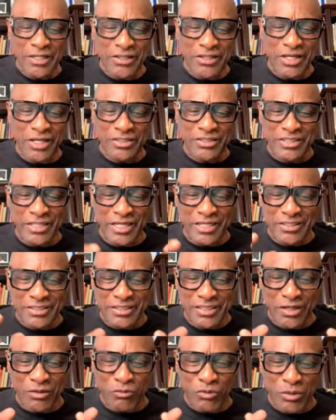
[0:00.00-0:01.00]
that
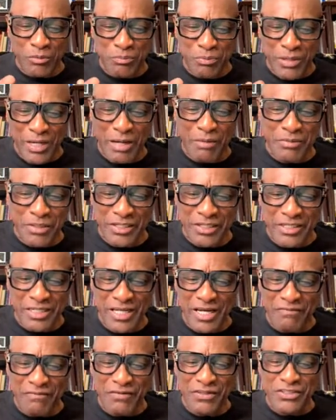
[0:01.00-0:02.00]
that that we probably
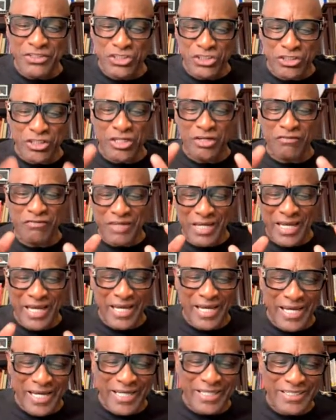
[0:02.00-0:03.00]
never should have
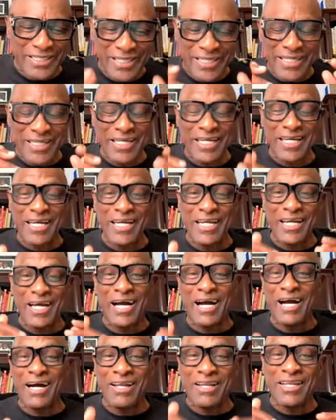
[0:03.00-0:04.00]
had in
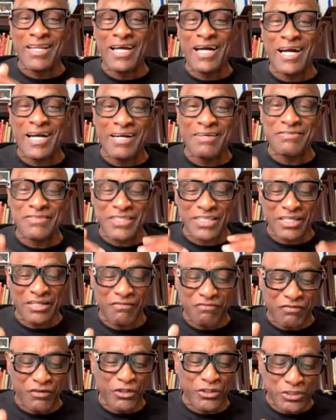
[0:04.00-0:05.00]
our lives in
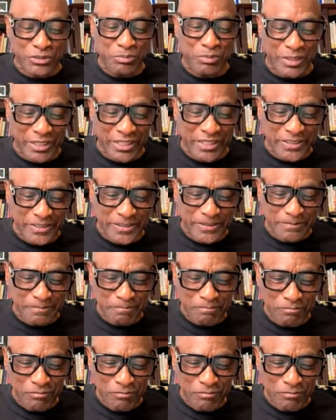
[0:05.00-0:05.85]
the first place.